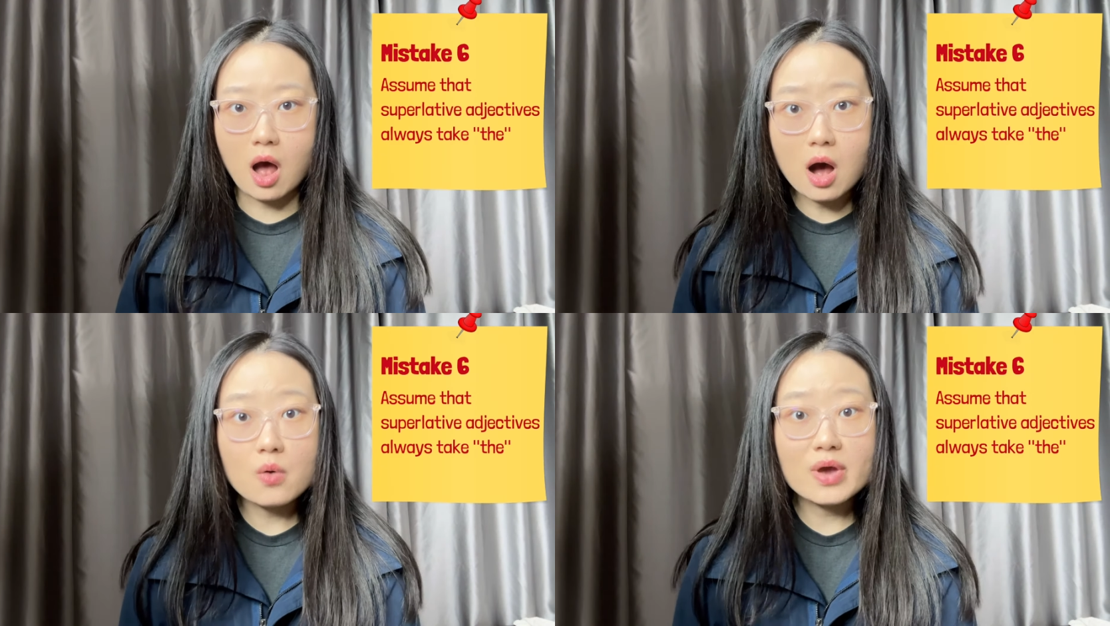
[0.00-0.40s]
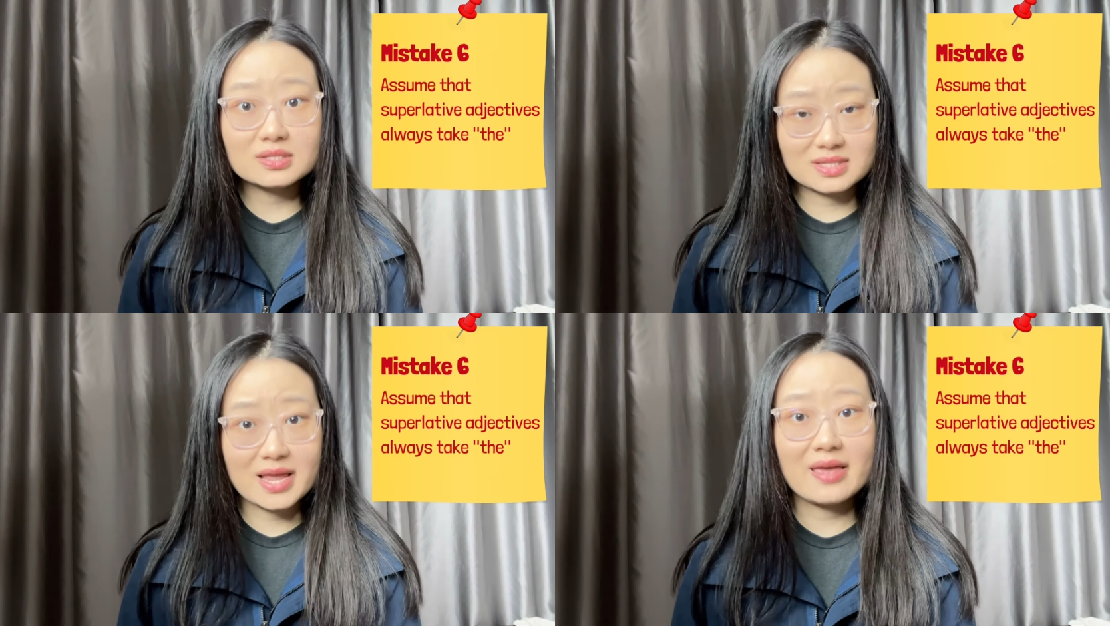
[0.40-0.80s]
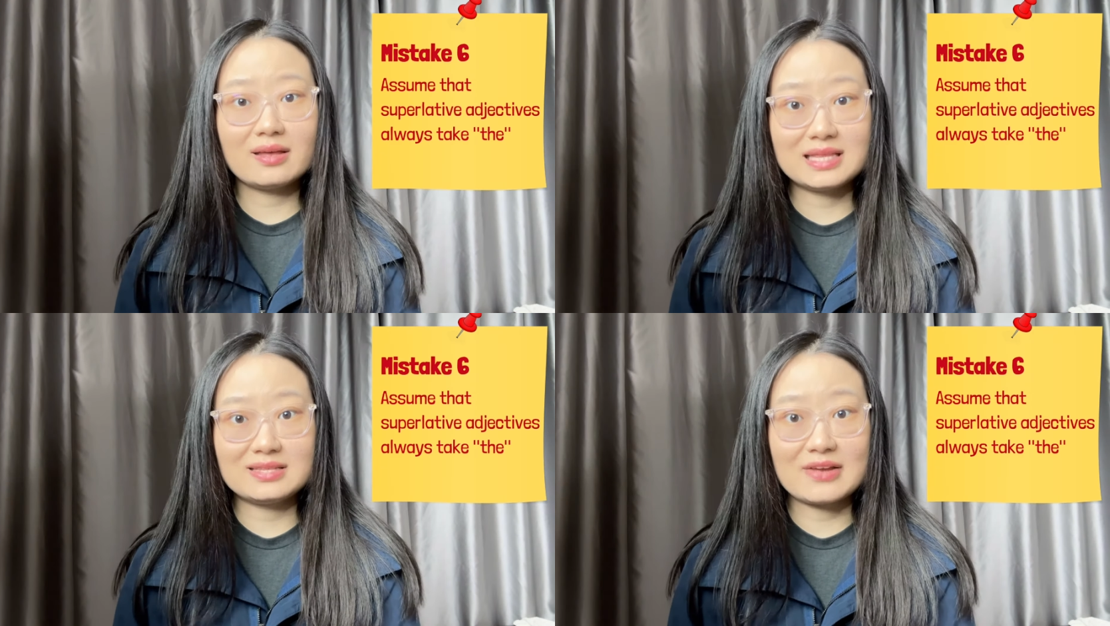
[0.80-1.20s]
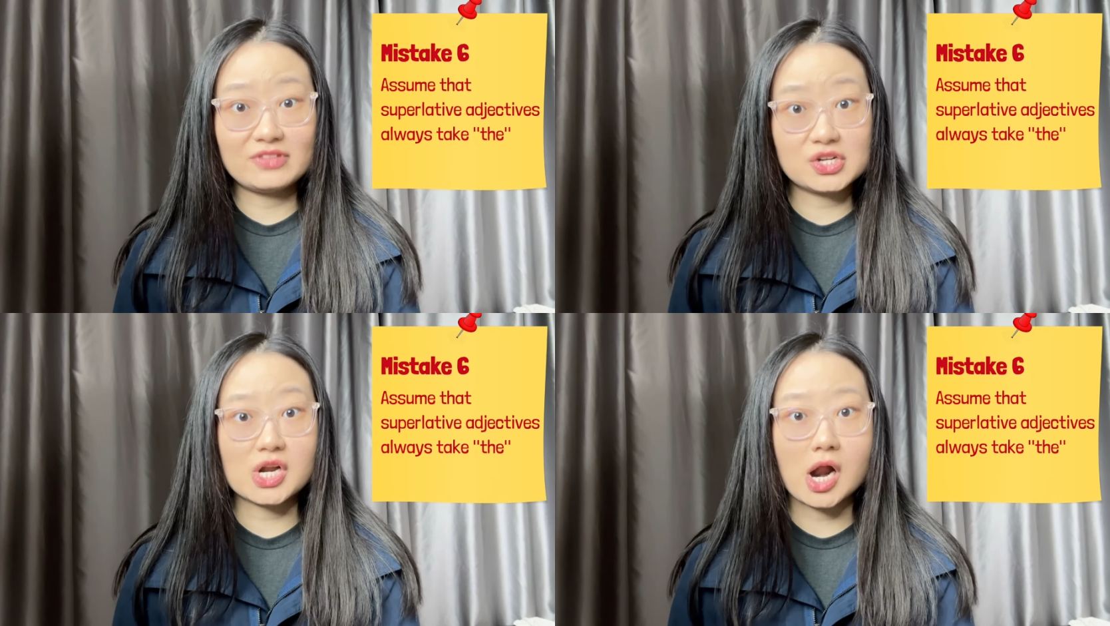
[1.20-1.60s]
always take the
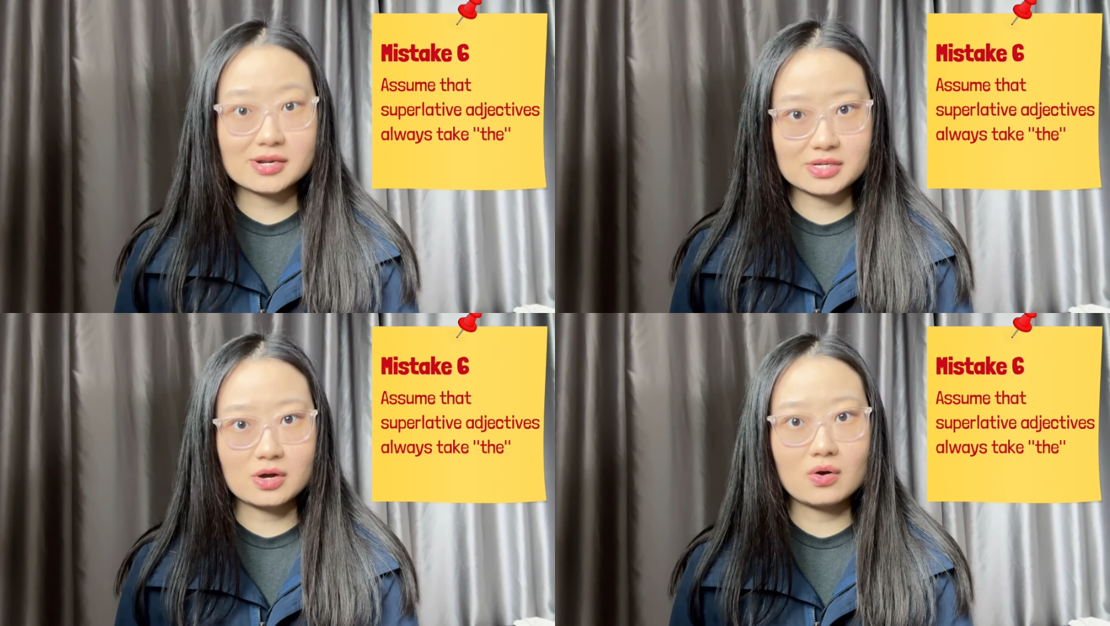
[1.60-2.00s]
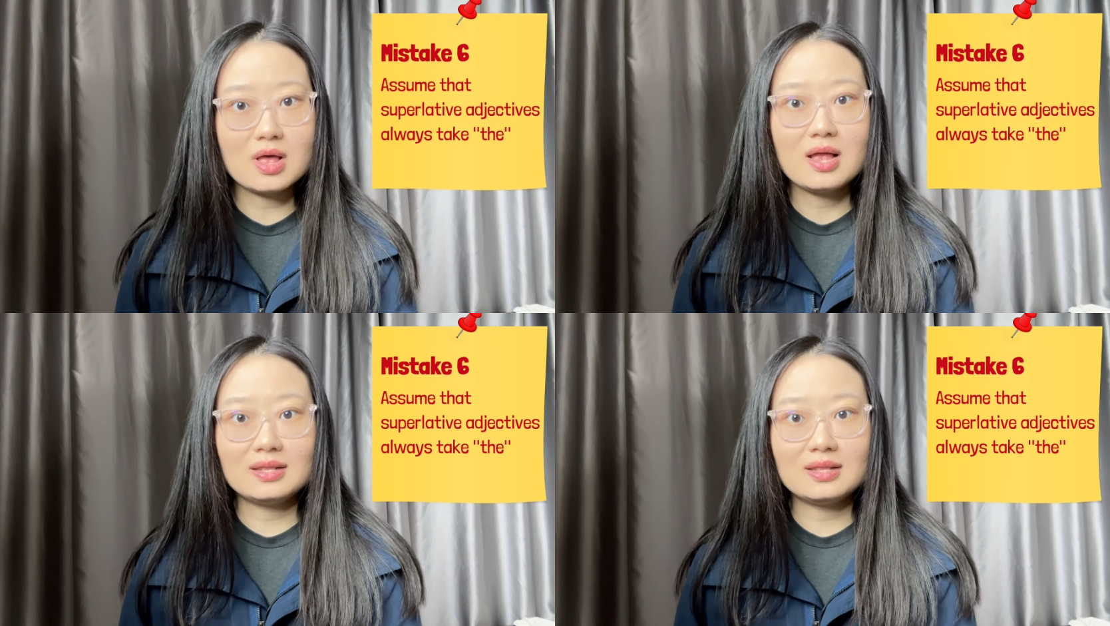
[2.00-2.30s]
definite article,